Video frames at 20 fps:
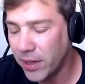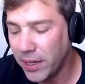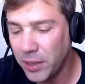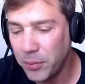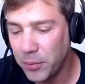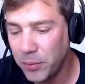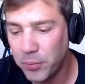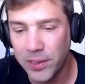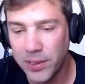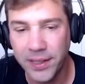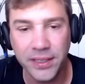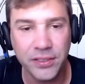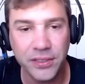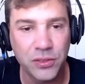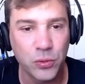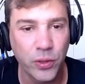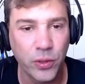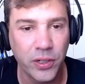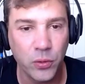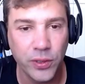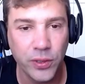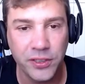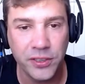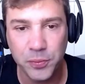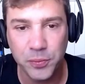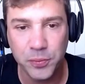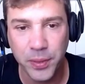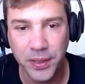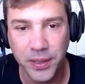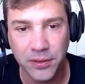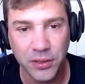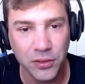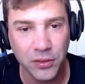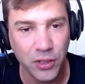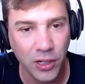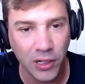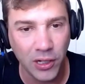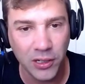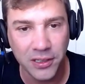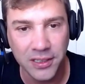any place where we spent a
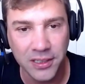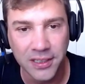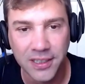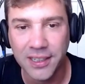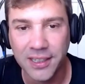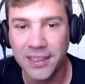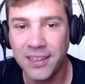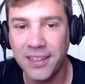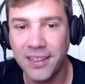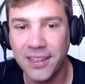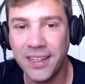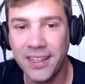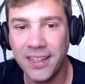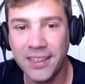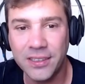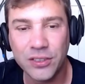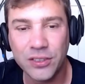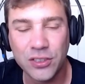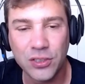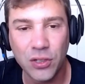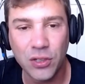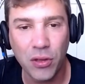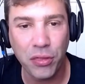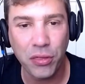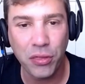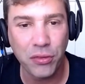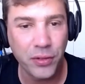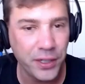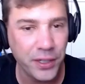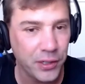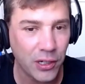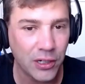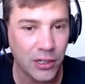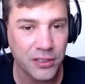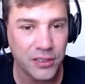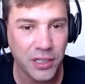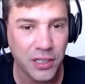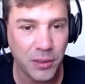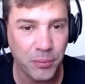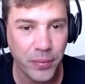dollar and saw three
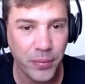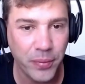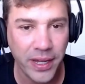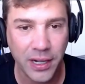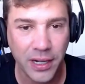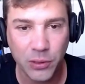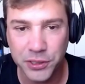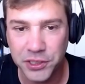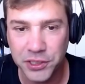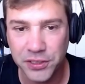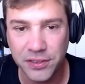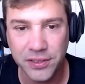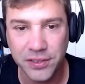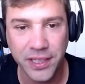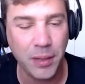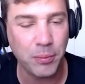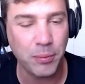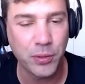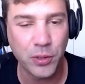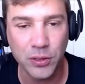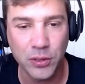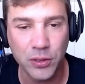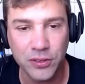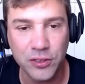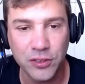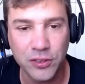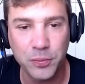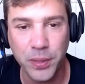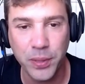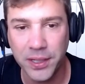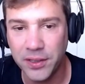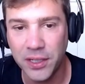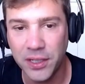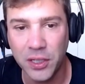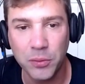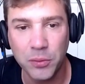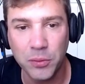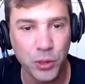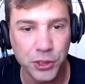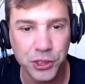dollars come back, we just kept on
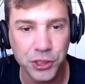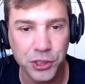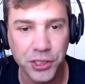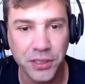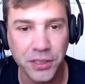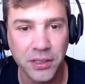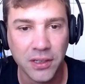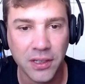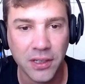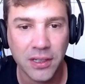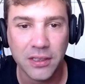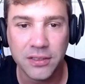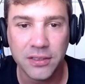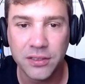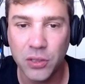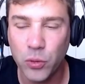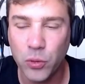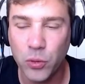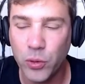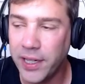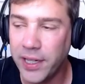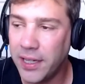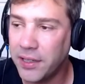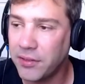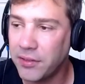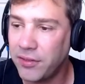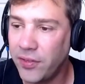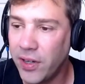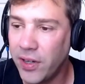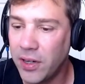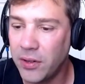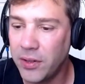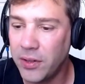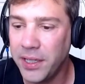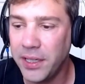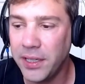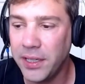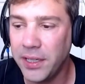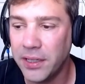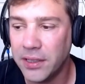spending and pushing. So we had a
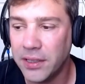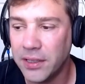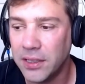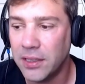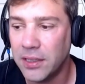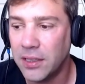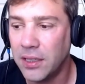very